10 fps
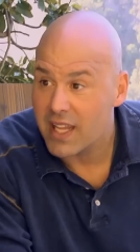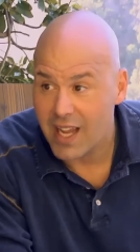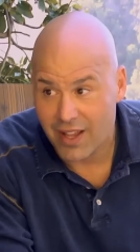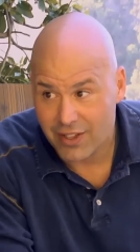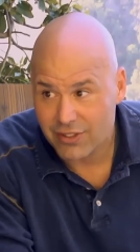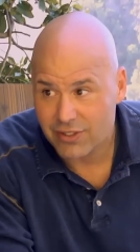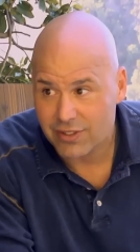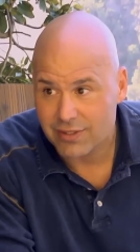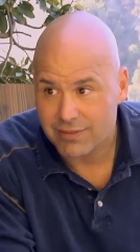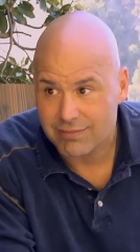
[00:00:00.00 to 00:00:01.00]
The
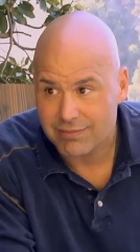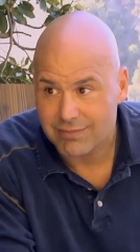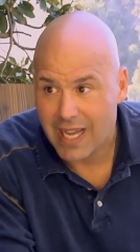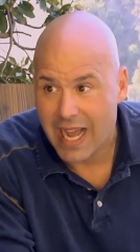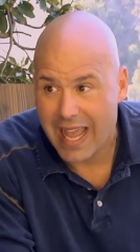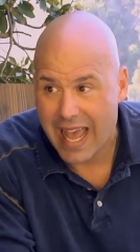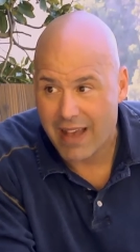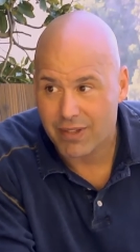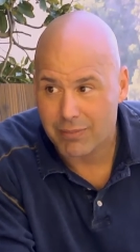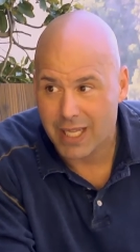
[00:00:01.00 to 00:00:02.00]
others, I
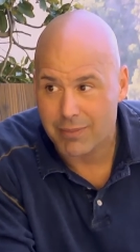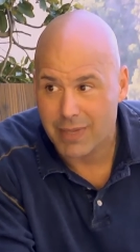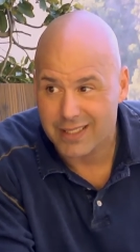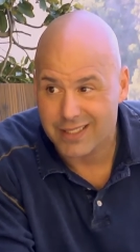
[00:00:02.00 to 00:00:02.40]
haven't made my